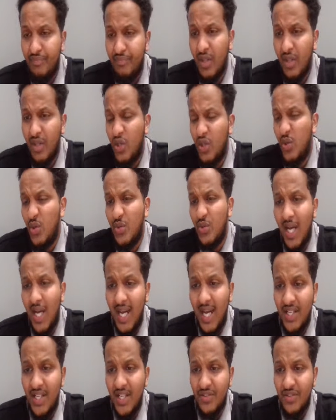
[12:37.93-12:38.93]
use
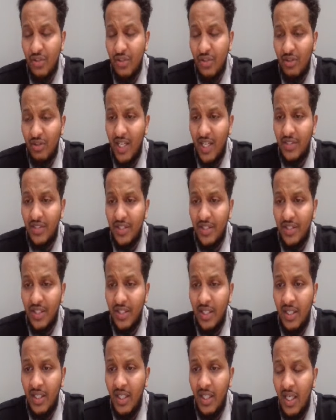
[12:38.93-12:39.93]
that as creating
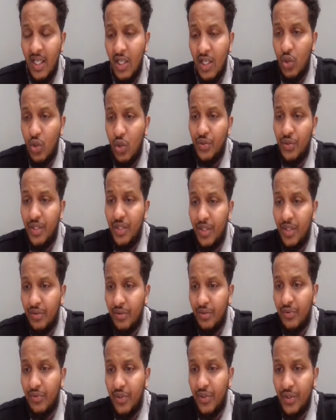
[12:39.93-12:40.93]
a
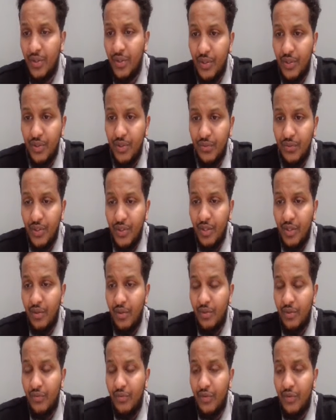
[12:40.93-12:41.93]
content for your
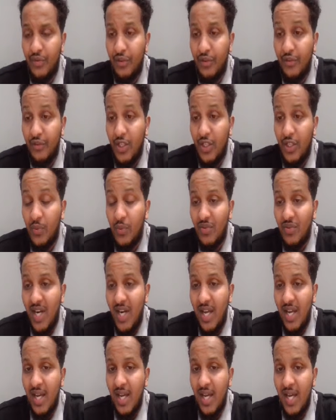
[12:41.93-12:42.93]
followers,
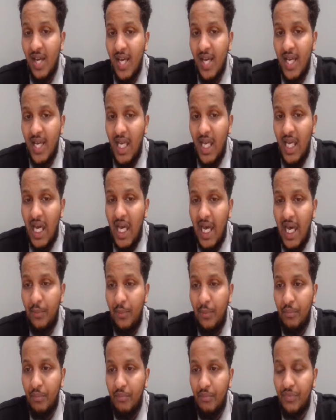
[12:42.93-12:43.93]
right?
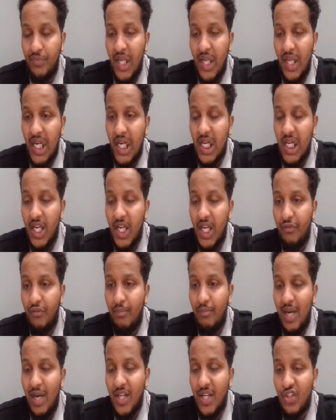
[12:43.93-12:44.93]
That kind
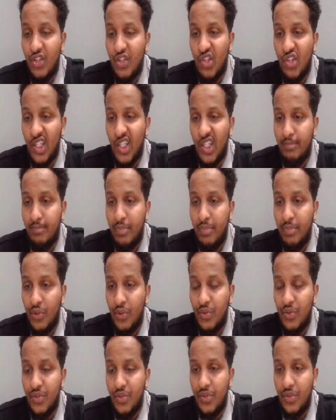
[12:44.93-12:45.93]
of might trigger the
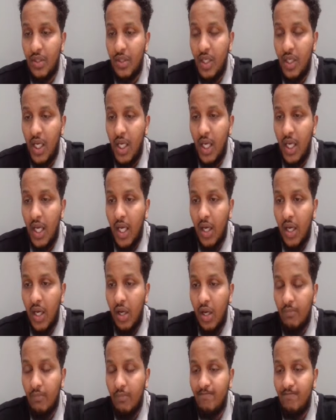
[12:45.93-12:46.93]
bots
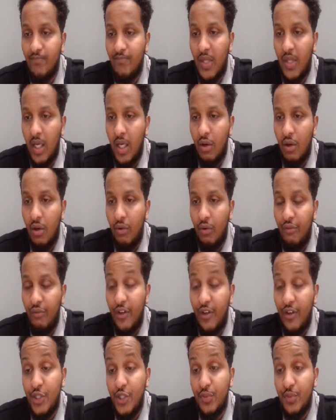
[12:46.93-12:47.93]
or
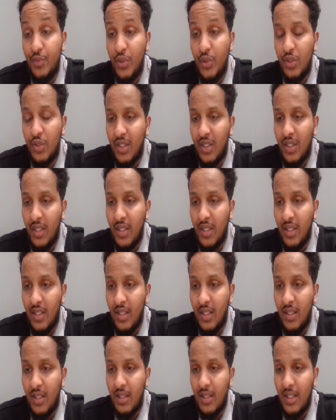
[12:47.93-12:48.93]
Facebook,
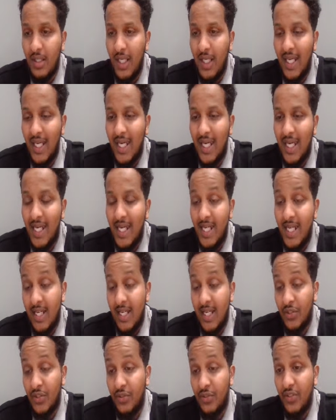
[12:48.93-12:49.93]
the AI,
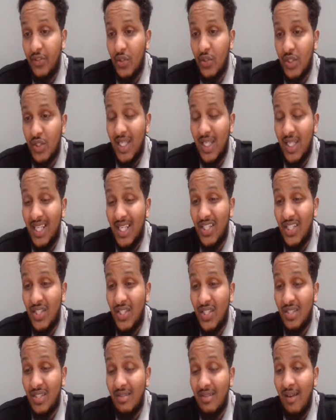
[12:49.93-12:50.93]
artificial
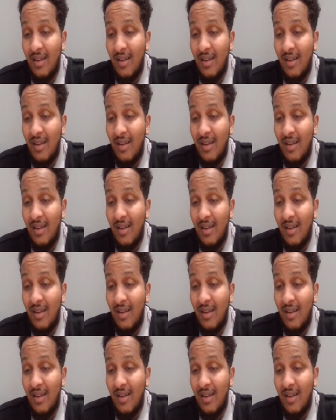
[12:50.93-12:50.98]
intelligence.